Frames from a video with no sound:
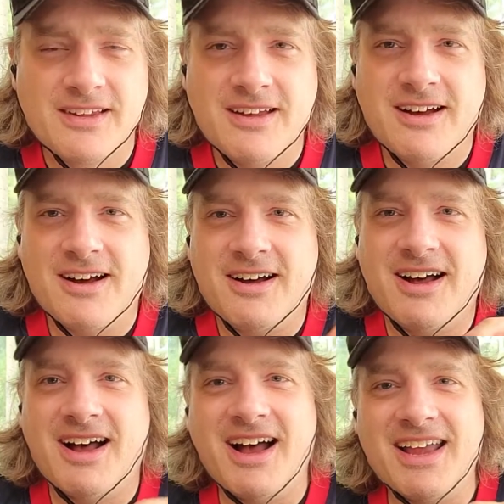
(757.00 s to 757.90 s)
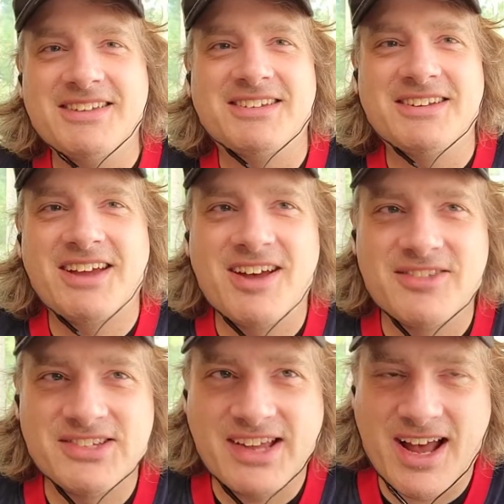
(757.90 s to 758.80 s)
I did have
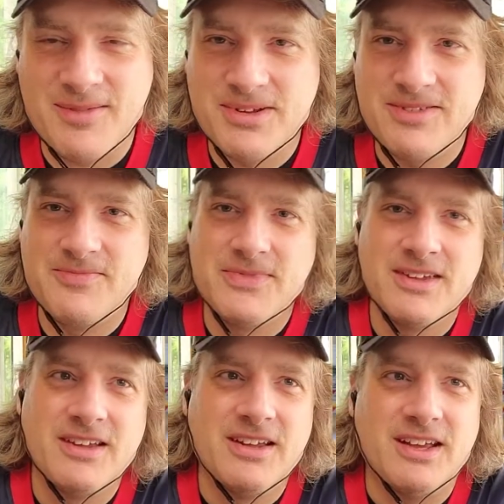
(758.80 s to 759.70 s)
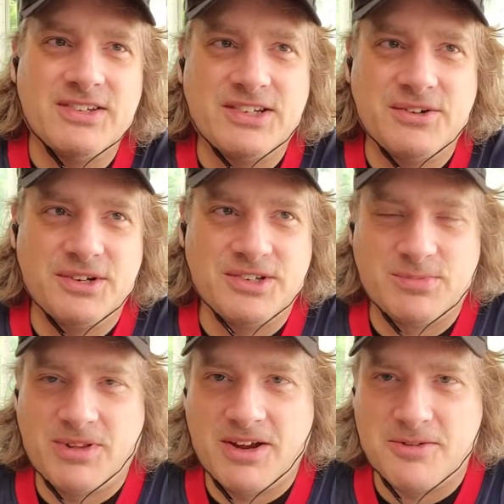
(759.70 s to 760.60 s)
this happen. A serious
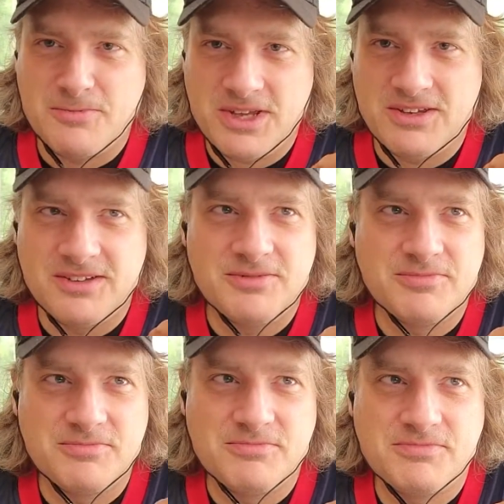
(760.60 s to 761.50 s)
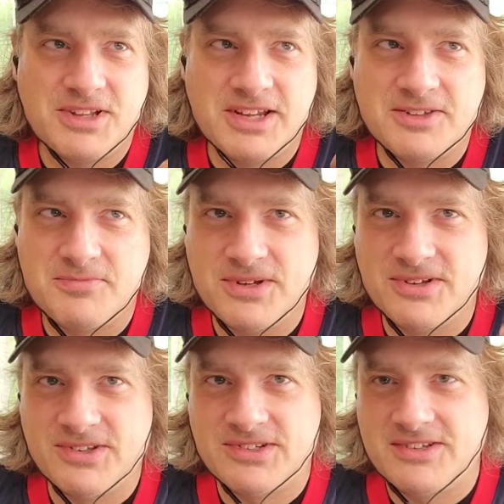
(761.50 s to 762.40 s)
player, me, playing the
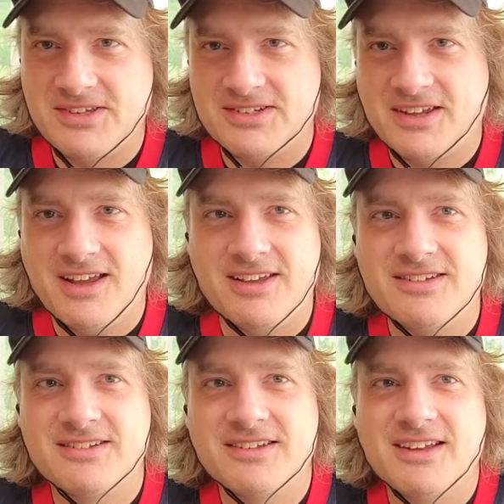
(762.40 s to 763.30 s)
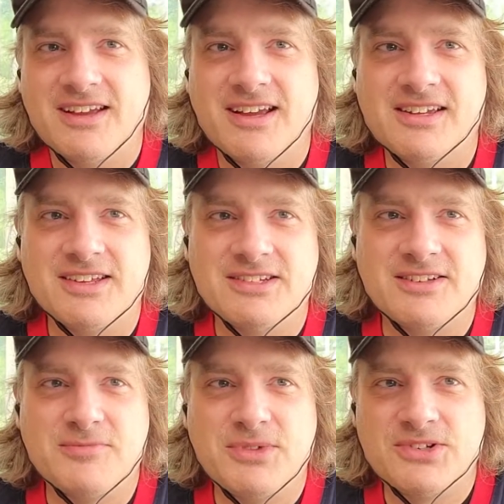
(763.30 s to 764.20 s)
Bills in this case, against a
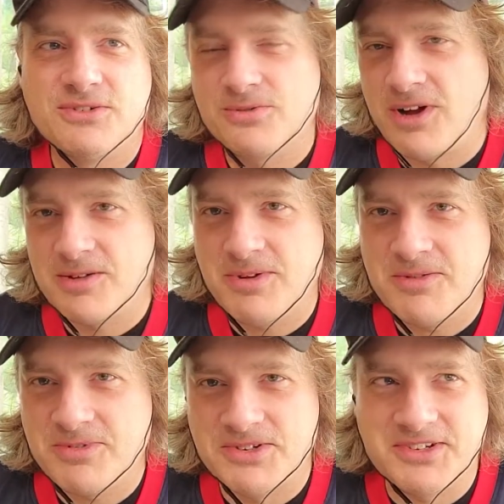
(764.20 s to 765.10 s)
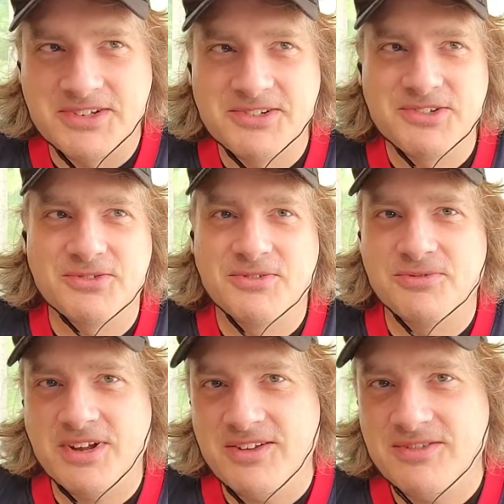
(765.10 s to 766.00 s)
Mr. Rock, Paper, Scissors
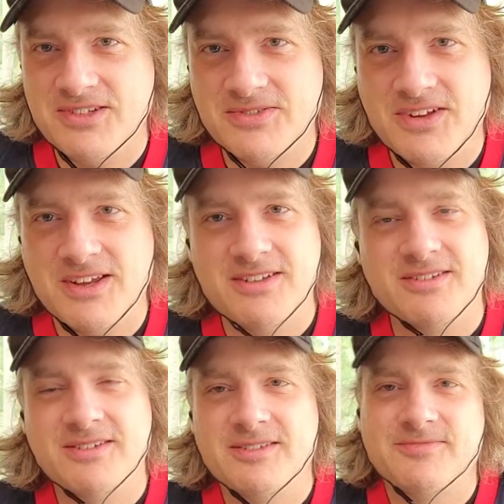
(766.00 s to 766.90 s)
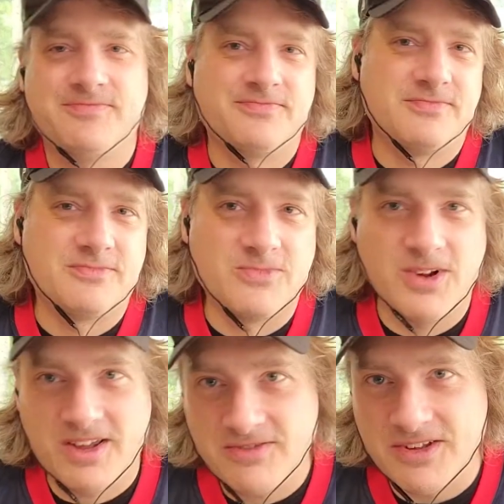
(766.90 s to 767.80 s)
Ravens fan.
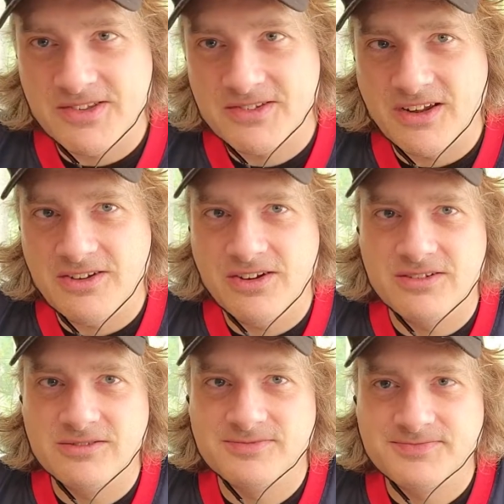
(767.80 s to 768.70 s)
Ravens, I know.